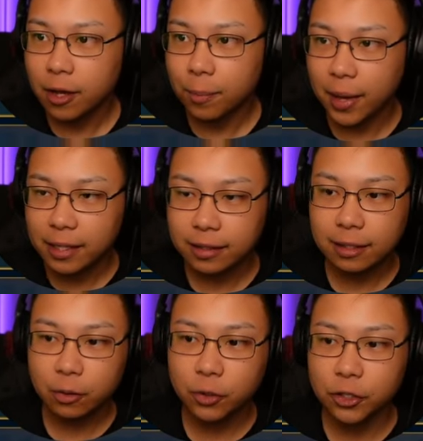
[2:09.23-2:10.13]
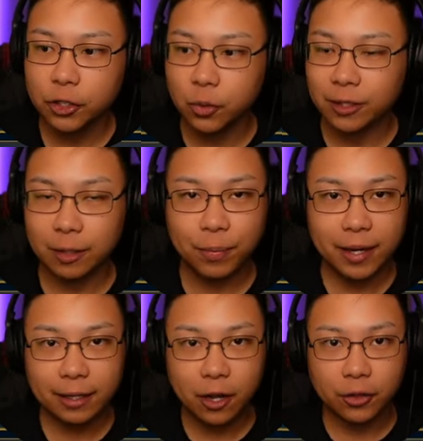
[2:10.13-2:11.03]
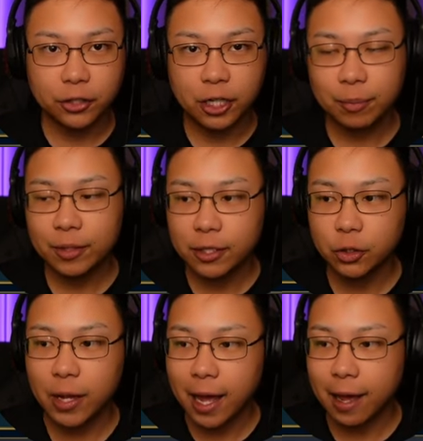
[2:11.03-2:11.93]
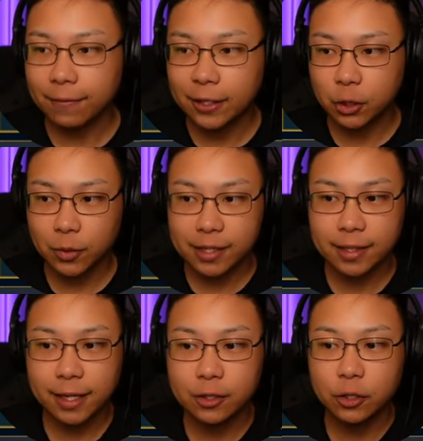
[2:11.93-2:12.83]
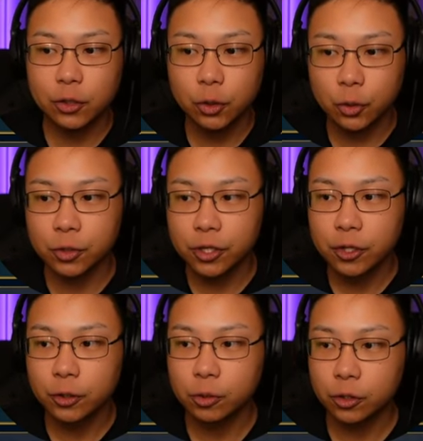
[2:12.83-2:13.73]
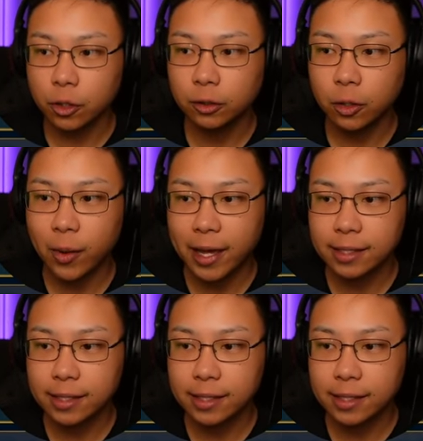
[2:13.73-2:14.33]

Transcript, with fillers: Basically what you're doing, depending on the champion that you have that you intend to use to solo a